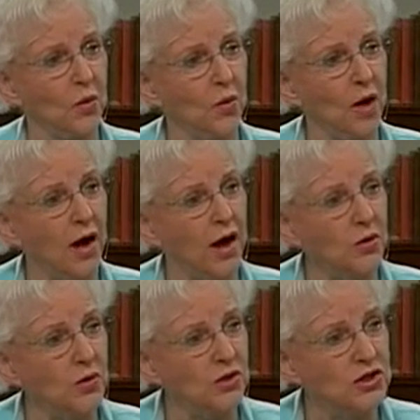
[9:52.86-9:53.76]
Why
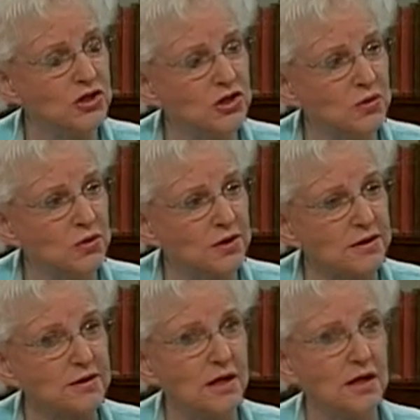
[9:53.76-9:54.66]
would
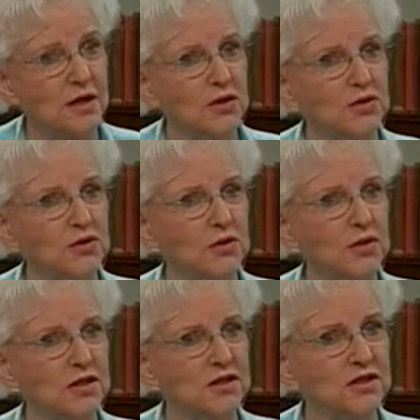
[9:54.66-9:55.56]
Judas do
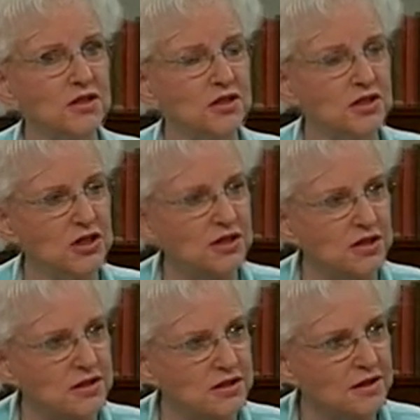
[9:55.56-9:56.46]
this to
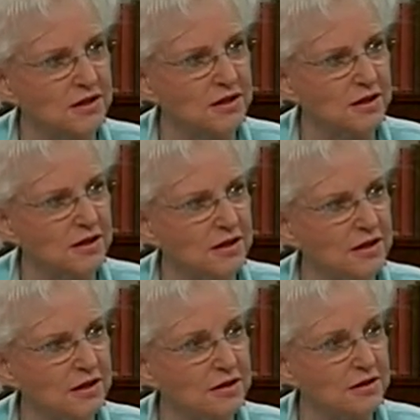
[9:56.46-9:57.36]
Jesus?
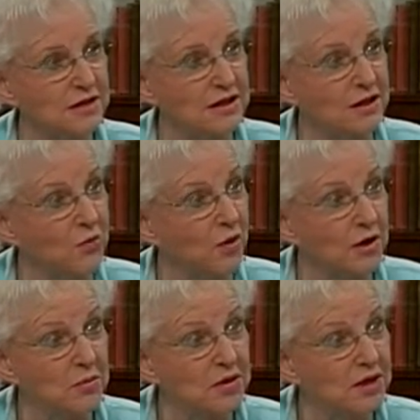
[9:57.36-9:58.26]
Did he want
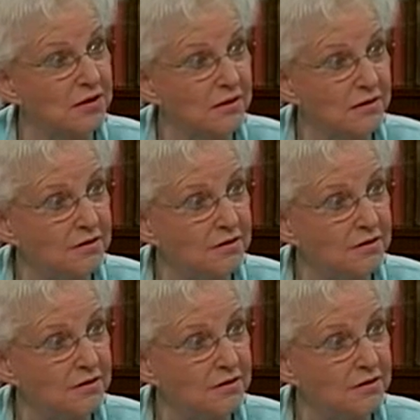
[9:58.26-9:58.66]
him killed?